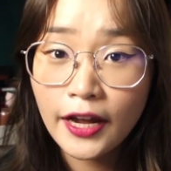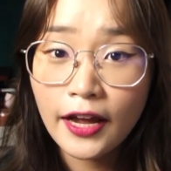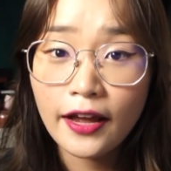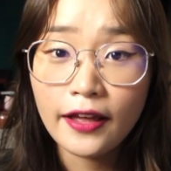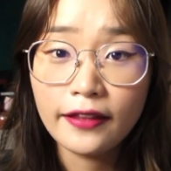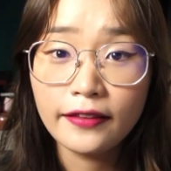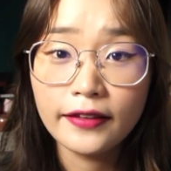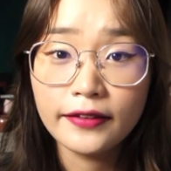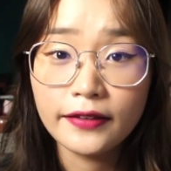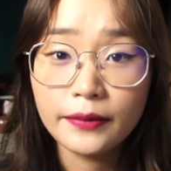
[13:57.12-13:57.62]

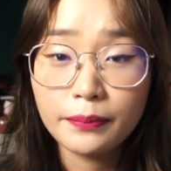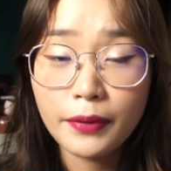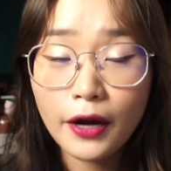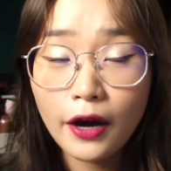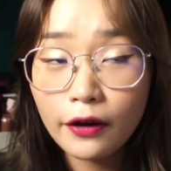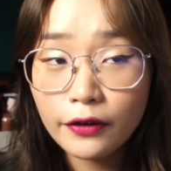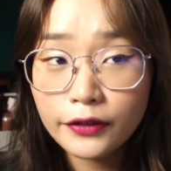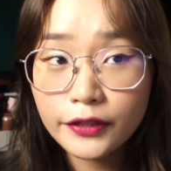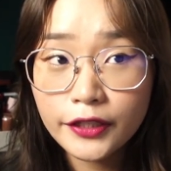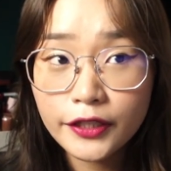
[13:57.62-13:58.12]
and then the
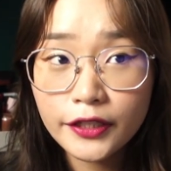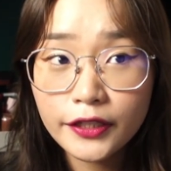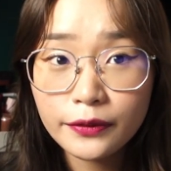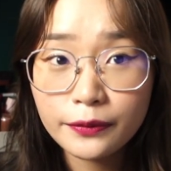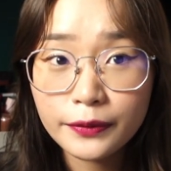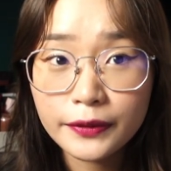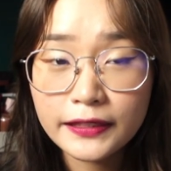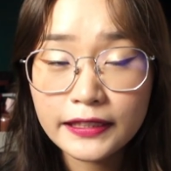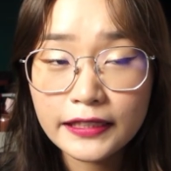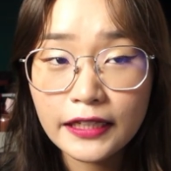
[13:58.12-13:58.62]
powder
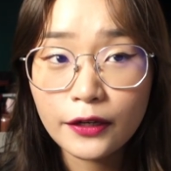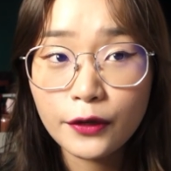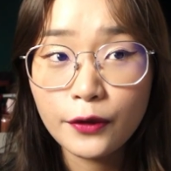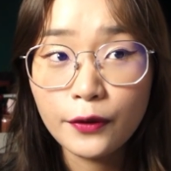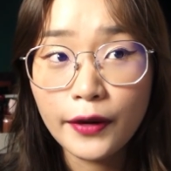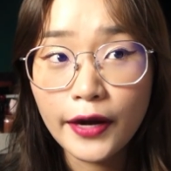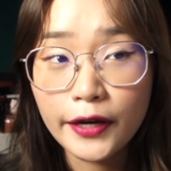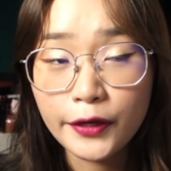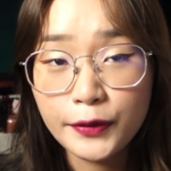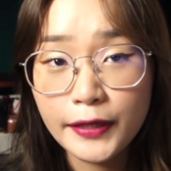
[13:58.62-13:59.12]
will start
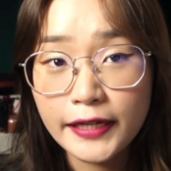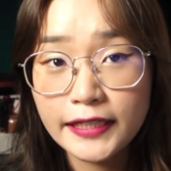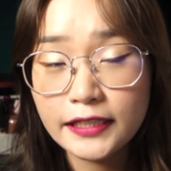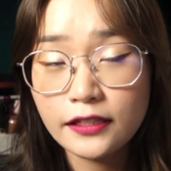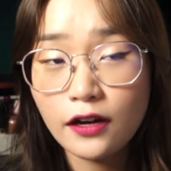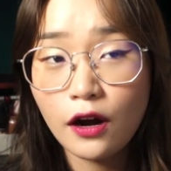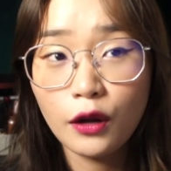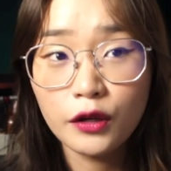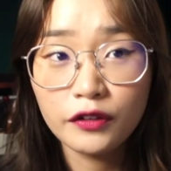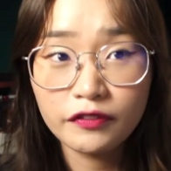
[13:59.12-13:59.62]
coagulating
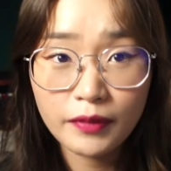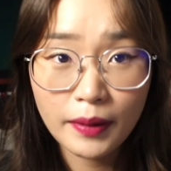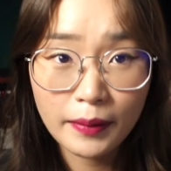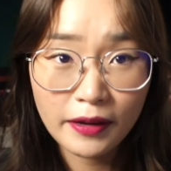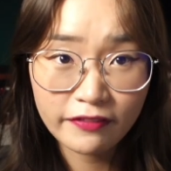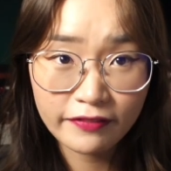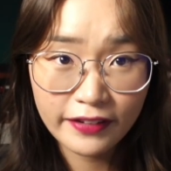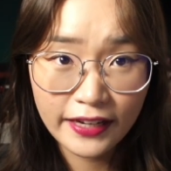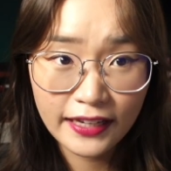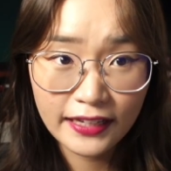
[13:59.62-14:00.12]
all over my
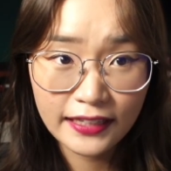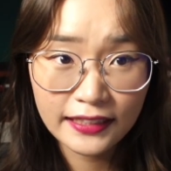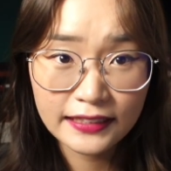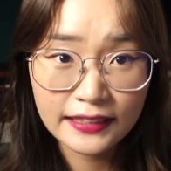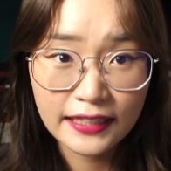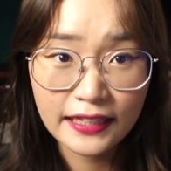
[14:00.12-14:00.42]
face,